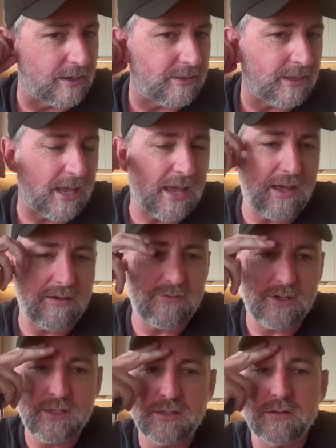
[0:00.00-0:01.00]
I think
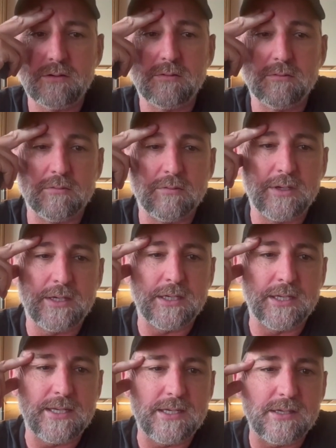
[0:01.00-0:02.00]
having
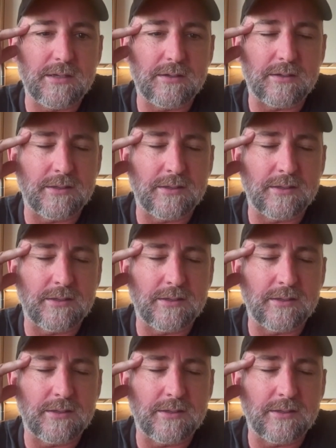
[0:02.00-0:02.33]
really,